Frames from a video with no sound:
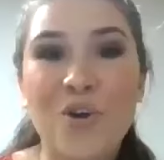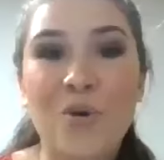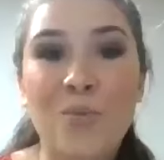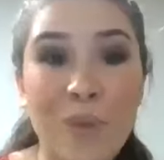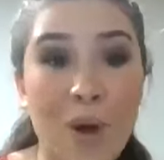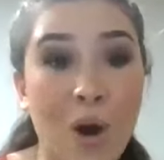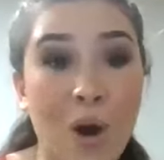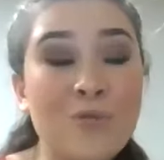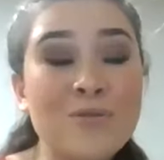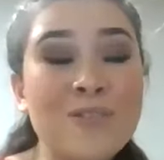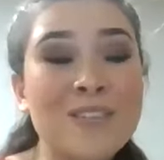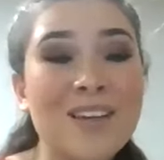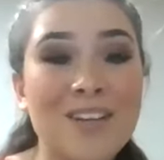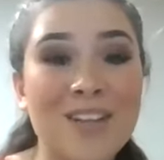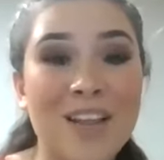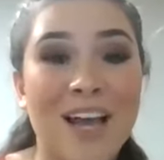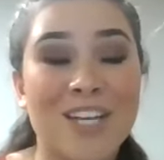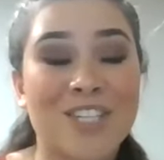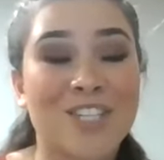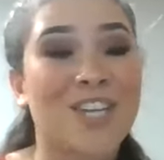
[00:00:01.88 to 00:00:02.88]
your
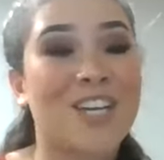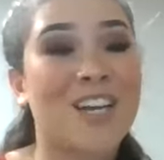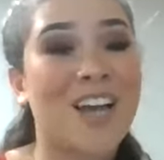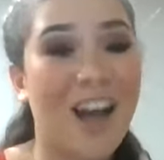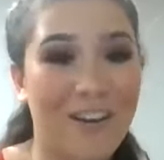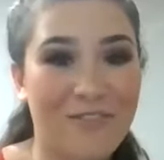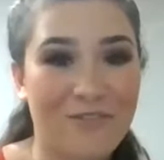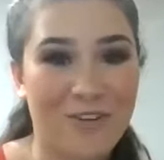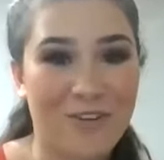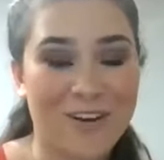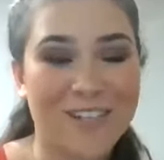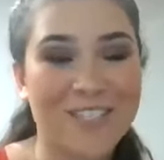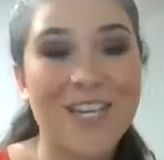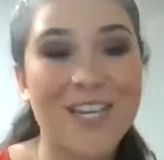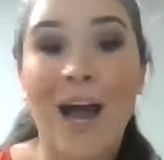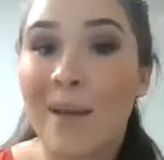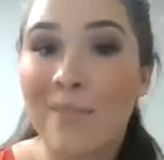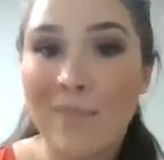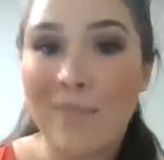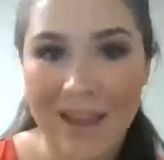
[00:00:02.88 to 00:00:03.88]
post-election coverage.
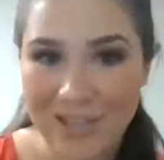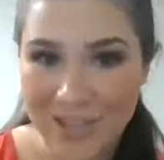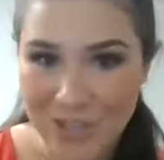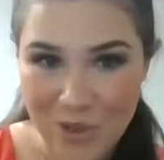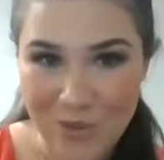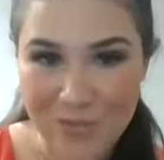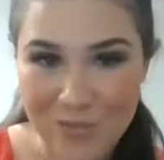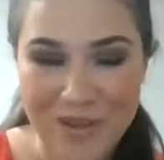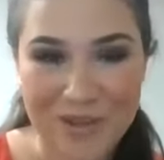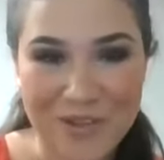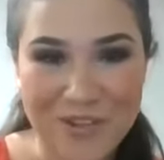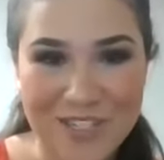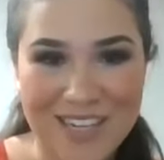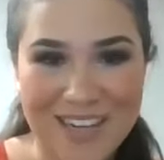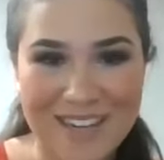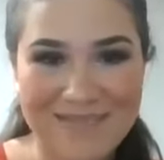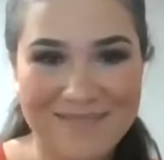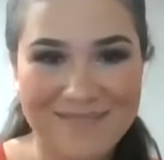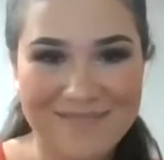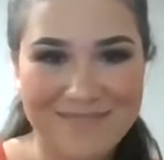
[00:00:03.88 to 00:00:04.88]
I'm Angela
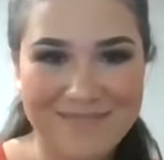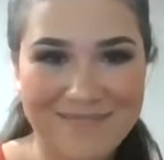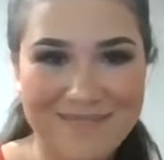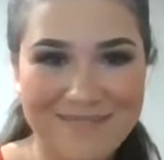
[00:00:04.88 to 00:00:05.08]
Peterson,